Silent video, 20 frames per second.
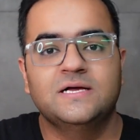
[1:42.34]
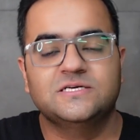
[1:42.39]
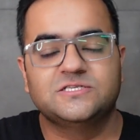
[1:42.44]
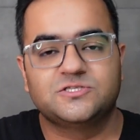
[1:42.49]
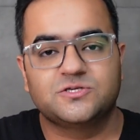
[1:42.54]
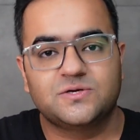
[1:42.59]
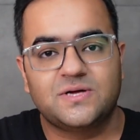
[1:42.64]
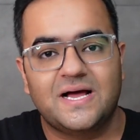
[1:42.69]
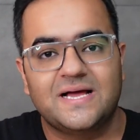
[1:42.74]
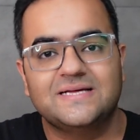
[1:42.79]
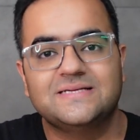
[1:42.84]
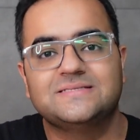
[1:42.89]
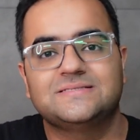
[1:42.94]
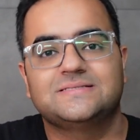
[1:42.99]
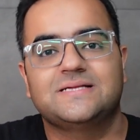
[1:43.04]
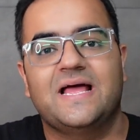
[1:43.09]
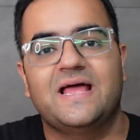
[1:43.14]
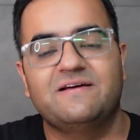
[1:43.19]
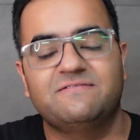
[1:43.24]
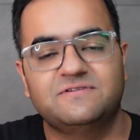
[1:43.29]
So
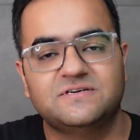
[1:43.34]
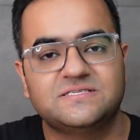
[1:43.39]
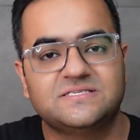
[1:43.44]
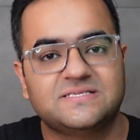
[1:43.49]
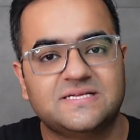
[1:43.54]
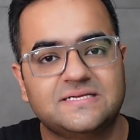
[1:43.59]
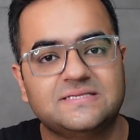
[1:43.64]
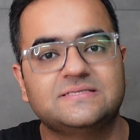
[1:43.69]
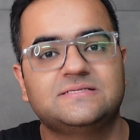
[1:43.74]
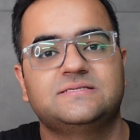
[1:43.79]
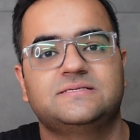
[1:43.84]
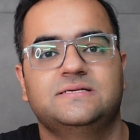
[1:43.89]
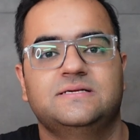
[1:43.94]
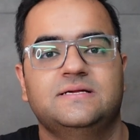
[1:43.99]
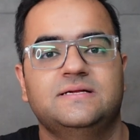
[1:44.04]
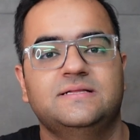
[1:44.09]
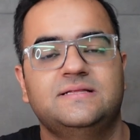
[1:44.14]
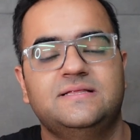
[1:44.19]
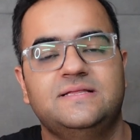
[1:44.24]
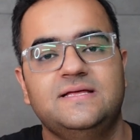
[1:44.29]
guys, ever since
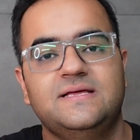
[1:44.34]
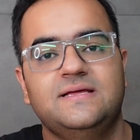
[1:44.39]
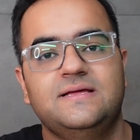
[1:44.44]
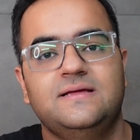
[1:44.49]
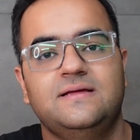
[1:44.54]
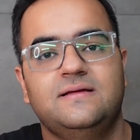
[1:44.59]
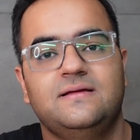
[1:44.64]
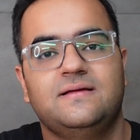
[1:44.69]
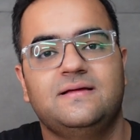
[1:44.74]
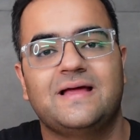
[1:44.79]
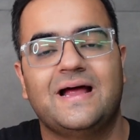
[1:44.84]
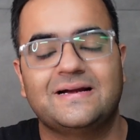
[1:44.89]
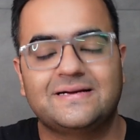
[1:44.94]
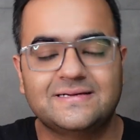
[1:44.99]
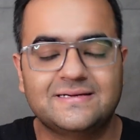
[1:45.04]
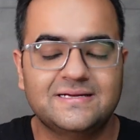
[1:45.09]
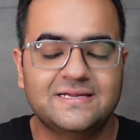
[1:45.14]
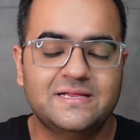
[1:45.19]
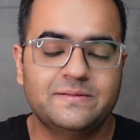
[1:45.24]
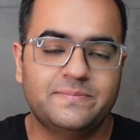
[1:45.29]
the
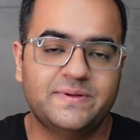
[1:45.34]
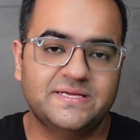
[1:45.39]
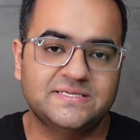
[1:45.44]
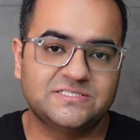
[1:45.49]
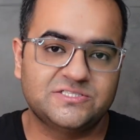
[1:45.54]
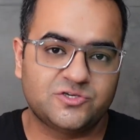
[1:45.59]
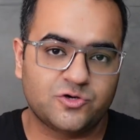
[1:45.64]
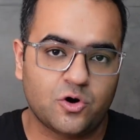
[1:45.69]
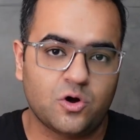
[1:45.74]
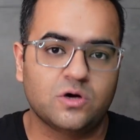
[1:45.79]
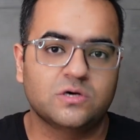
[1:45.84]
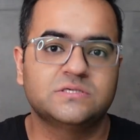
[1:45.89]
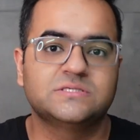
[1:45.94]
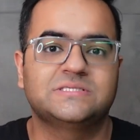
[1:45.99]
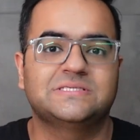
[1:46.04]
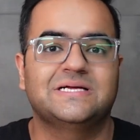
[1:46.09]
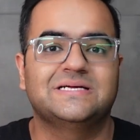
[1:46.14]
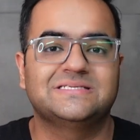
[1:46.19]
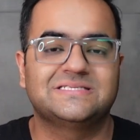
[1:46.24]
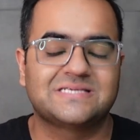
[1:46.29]
category based
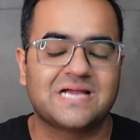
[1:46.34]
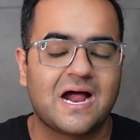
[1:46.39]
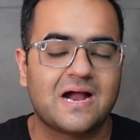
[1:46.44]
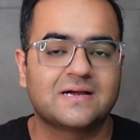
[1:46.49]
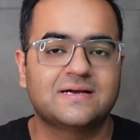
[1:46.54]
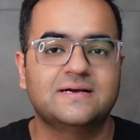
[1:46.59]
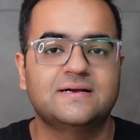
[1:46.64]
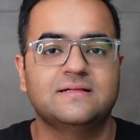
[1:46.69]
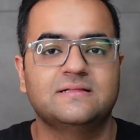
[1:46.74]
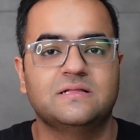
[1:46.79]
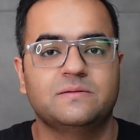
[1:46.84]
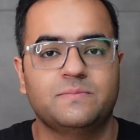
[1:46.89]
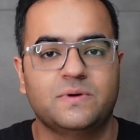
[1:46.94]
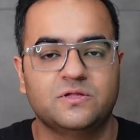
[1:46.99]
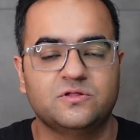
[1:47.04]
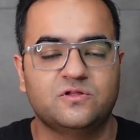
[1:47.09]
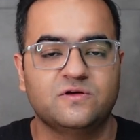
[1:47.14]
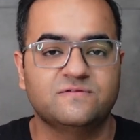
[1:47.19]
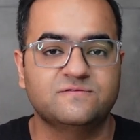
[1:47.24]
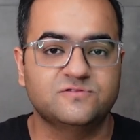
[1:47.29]
draws started in the
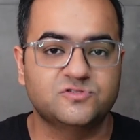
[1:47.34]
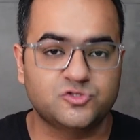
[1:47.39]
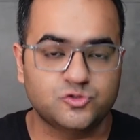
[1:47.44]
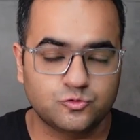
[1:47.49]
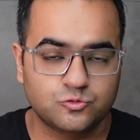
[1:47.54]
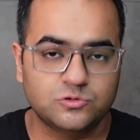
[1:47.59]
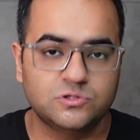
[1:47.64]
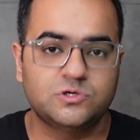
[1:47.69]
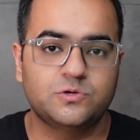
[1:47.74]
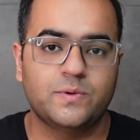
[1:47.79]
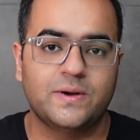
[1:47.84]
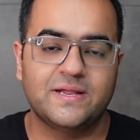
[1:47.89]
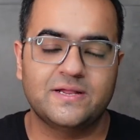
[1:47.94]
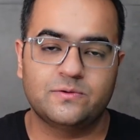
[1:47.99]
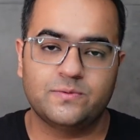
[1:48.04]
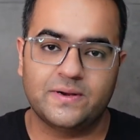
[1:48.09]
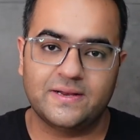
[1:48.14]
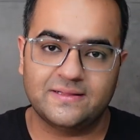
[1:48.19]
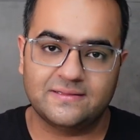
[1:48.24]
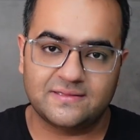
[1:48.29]
month of June twenty
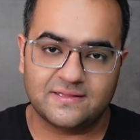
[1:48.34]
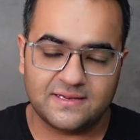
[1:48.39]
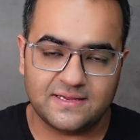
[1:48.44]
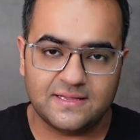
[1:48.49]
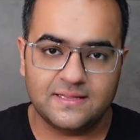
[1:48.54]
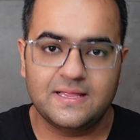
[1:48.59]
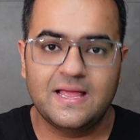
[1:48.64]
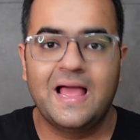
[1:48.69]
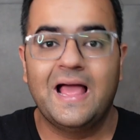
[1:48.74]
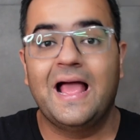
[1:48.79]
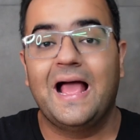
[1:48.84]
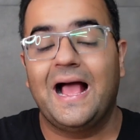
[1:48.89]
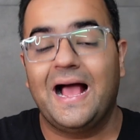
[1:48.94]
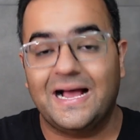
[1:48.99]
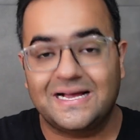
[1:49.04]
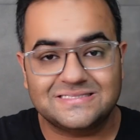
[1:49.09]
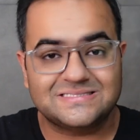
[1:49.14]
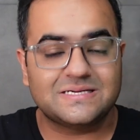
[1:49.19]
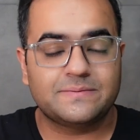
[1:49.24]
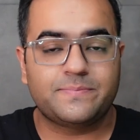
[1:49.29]
twenty-three
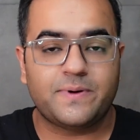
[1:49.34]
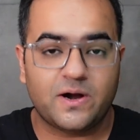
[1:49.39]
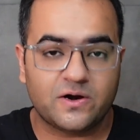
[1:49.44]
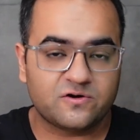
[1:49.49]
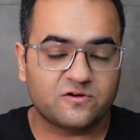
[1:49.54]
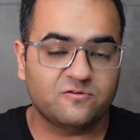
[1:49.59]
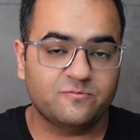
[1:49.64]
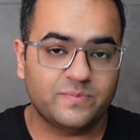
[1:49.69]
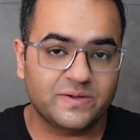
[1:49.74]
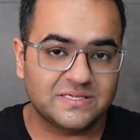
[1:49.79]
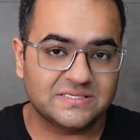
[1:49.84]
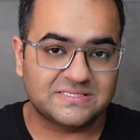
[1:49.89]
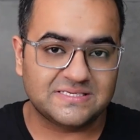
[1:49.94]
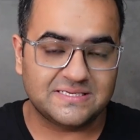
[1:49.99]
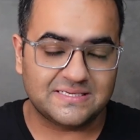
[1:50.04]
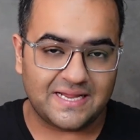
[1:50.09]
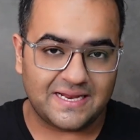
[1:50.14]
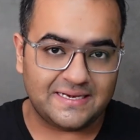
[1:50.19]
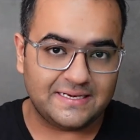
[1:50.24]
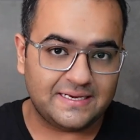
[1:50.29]
as a part of Bill
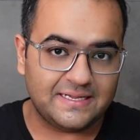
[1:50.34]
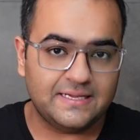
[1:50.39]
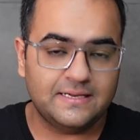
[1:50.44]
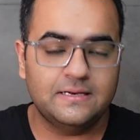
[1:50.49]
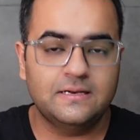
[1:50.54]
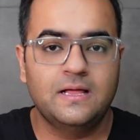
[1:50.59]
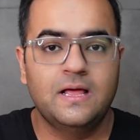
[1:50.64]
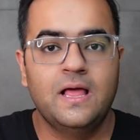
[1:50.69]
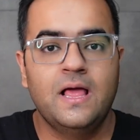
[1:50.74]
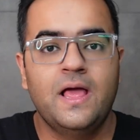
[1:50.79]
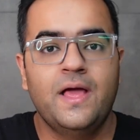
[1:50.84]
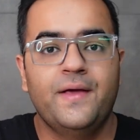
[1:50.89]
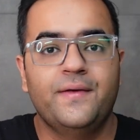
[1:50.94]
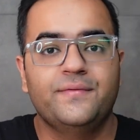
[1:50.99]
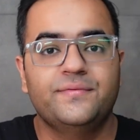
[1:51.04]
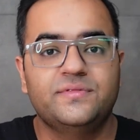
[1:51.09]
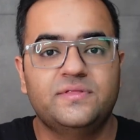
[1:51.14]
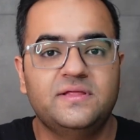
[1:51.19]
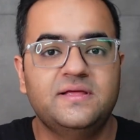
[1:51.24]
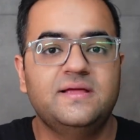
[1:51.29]
C nineteen,
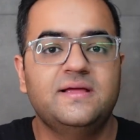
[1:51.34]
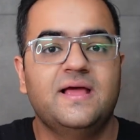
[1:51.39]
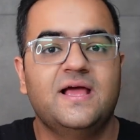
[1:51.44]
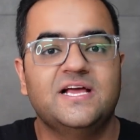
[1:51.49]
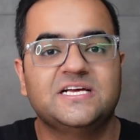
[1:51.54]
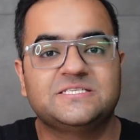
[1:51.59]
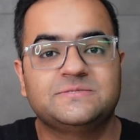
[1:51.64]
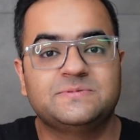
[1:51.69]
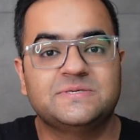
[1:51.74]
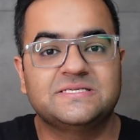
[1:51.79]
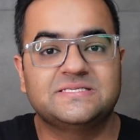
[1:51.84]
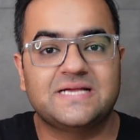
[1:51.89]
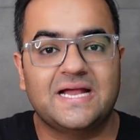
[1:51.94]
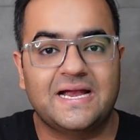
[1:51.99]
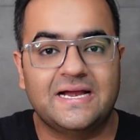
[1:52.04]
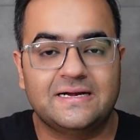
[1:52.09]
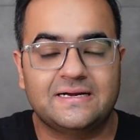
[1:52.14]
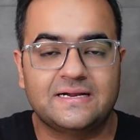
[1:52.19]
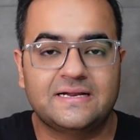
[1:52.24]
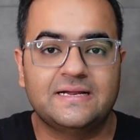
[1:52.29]
the express
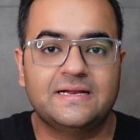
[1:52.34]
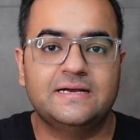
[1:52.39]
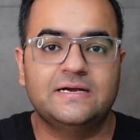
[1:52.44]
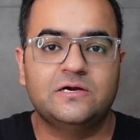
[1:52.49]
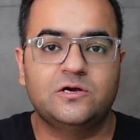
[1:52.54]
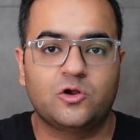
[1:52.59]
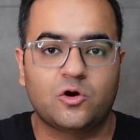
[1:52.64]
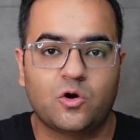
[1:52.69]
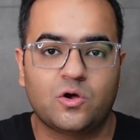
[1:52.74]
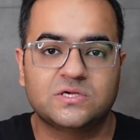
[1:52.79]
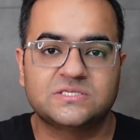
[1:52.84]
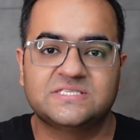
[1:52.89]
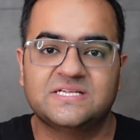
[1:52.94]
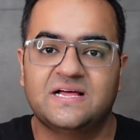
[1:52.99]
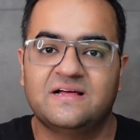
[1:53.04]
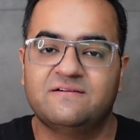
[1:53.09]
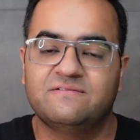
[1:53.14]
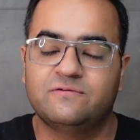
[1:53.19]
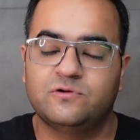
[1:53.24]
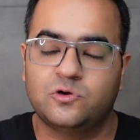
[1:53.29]
entry draws
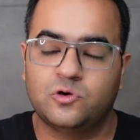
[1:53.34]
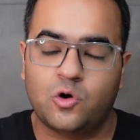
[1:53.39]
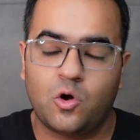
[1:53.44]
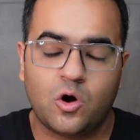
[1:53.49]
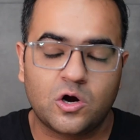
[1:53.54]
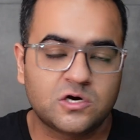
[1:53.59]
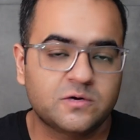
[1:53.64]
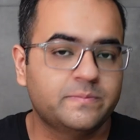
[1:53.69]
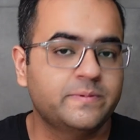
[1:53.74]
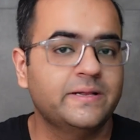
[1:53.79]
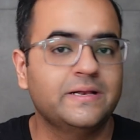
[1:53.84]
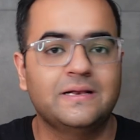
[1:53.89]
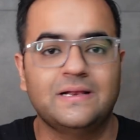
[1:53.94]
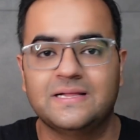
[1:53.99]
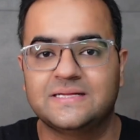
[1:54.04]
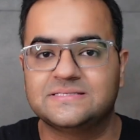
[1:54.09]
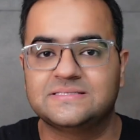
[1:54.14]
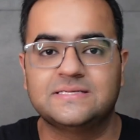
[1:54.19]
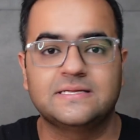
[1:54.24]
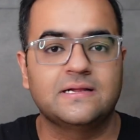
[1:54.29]
have not been
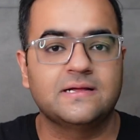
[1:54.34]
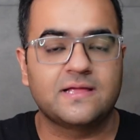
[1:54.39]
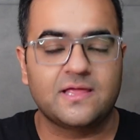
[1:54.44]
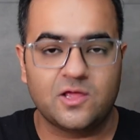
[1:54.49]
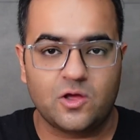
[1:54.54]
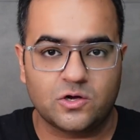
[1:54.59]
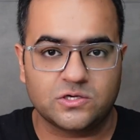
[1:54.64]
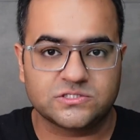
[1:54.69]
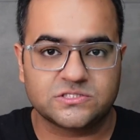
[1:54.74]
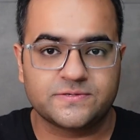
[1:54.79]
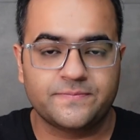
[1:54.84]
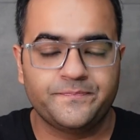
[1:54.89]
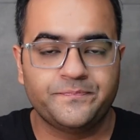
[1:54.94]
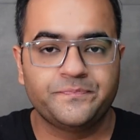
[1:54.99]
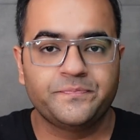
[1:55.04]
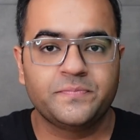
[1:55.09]
less than a chaos.